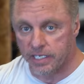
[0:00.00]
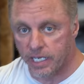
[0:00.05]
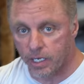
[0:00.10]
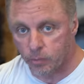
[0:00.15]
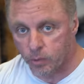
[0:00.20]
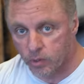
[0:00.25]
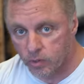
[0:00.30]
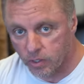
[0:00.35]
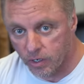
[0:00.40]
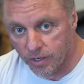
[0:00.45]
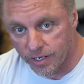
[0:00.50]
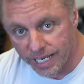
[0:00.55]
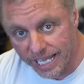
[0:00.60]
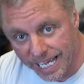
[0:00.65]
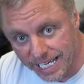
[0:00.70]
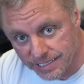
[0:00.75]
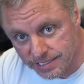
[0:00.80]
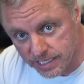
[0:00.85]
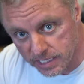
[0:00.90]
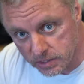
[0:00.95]
now we're on our
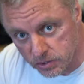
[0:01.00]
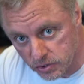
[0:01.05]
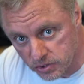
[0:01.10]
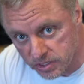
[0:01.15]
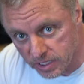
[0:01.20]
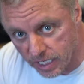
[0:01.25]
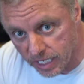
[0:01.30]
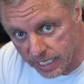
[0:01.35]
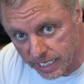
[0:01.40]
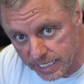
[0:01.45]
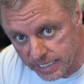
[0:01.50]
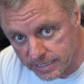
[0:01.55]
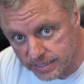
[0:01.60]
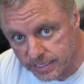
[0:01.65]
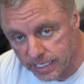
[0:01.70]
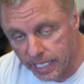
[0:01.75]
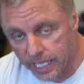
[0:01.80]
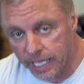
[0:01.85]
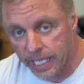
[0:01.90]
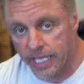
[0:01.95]
last
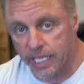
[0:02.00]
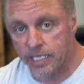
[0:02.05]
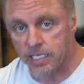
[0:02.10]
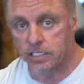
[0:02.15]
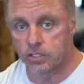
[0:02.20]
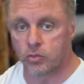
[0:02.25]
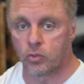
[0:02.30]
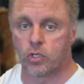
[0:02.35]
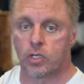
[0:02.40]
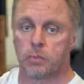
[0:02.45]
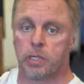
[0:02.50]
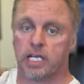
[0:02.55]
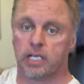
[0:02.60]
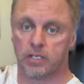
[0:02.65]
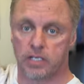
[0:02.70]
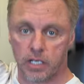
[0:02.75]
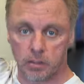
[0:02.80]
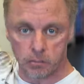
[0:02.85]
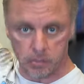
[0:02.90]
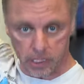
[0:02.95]
exercise, and it's going to be a
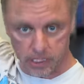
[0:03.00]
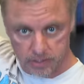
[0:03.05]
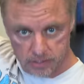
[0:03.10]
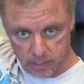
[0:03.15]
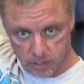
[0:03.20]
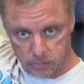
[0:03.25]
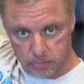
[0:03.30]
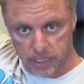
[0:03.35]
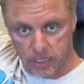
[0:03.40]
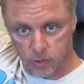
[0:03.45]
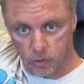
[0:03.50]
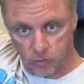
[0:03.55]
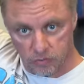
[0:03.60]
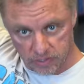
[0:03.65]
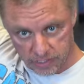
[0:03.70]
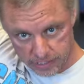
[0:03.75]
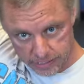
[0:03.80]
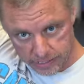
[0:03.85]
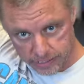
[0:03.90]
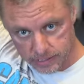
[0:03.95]
dumbbell
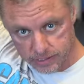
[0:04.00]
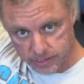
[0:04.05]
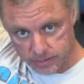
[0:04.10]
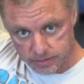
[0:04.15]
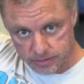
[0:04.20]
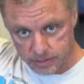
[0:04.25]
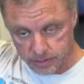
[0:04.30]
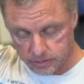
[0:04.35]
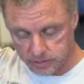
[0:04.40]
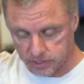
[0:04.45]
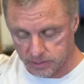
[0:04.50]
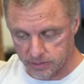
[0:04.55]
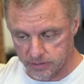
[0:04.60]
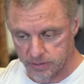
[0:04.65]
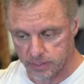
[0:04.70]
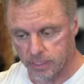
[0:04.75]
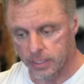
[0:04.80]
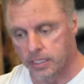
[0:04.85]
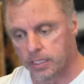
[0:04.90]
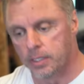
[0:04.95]
overhead
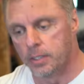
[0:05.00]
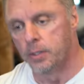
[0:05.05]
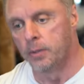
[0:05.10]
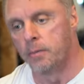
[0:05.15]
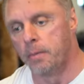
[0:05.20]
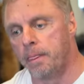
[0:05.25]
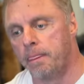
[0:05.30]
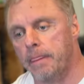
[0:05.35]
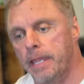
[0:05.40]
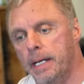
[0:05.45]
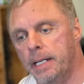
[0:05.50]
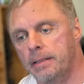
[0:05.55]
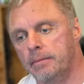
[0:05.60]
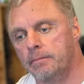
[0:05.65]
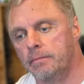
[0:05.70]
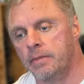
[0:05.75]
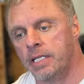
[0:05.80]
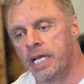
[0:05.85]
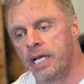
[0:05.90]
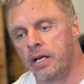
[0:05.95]
extension.
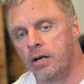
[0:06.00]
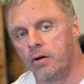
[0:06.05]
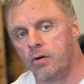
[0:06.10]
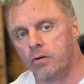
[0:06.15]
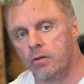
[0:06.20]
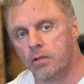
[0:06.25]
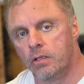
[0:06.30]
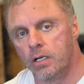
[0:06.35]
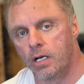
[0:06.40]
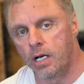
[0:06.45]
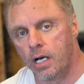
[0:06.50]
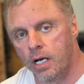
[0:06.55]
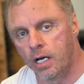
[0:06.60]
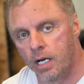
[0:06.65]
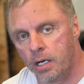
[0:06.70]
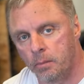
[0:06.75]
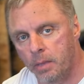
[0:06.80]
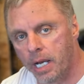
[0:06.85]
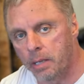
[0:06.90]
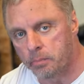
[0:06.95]
Now,
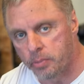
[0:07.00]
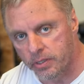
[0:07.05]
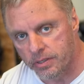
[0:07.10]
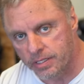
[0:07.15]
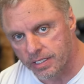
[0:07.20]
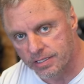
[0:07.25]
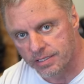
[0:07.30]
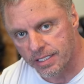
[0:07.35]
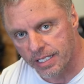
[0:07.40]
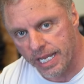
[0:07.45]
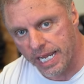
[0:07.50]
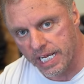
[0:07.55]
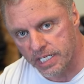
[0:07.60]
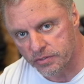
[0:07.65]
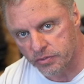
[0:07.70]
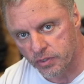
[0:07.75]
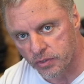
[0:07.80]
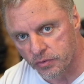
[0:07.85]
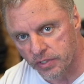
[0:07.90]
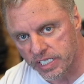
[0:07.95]
I put this
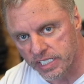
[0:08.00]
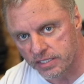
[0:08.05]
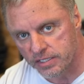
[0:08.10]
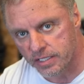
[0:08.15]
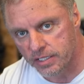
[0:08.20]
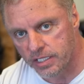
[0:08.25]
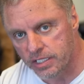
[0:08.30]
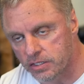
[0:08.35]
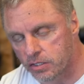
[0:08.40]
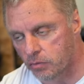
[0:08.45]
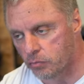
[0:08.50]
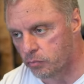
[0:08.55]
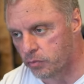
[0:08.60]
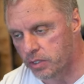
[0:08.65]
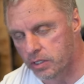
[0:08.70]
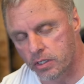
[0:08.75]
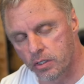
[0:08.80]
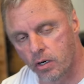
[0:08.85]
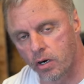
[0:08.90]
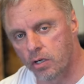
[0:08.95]
last for a reason. These are
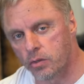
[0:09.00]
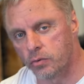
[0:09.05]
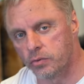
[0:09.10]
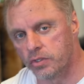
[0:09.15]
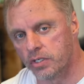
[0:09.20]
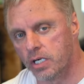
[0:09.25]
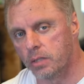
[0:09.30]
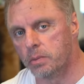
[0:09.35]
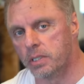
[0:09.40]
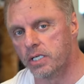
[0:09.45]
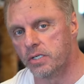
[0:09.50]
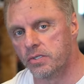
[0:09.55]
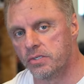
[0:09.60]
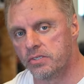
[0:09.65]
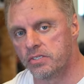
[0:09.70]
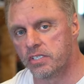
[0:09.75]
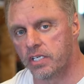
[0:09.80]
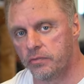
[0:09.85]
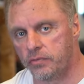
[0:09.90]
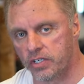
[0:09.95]
really hard on your
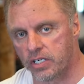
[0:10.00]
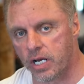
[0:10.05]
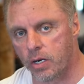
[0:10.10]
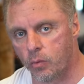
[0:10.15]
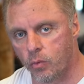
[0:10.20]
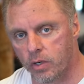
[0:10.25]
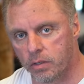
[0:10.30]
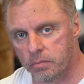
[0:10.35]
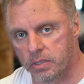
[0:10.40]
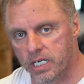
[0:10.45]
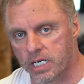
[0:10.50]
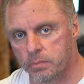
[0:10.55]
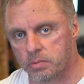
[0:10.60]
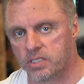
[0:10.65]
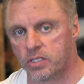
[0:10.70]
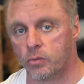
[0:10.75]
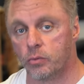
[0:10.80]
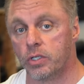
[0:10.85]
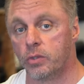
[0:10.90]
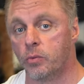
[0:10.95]
elbows if you're not warmed up,
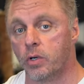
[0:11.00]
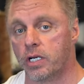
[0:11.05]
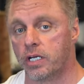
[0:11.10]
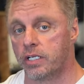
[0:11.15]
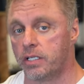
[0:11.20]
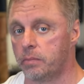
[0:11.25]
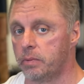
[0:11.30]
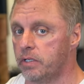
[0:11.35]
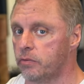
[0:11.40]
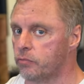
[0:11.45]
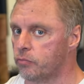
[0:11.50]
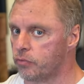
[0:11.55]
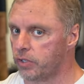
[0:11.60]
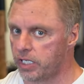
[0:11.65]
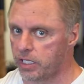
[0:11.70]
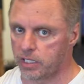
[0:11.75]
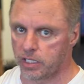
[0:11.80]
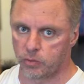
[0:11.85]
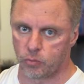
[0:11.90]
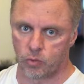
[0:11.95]
so we wanted to be
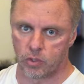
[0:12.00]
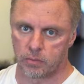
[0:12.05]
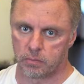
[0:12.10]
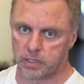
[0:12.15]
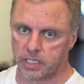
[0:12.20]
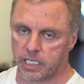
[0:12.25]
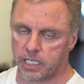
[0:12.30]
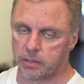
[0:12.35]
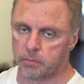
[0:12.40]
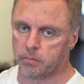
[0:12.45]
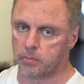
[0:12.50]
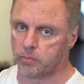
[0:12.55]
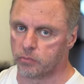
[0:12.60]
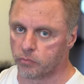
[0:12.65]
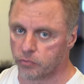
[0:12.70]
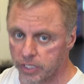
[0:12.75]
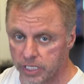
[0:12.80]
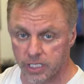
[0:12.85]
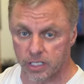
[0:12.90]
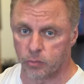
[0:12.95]
really warmed up
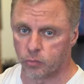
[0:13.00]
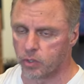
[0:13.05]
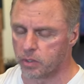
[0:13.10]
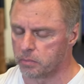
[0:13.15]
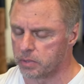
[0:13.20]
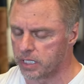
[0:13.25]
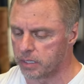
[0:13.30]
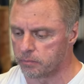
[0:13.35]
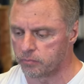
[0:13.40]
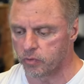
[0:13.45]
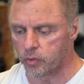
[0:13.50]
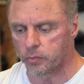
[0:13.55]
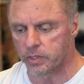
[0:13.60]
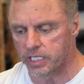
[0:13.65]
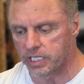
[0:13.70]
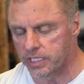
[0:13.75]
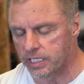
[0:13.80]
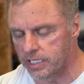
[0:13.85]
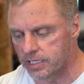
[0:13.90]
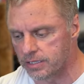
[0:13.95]
before we
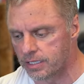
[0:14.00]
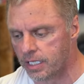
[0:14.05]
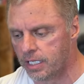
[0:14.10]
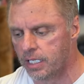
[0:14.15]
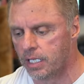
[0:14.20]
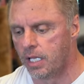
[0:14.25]
did these.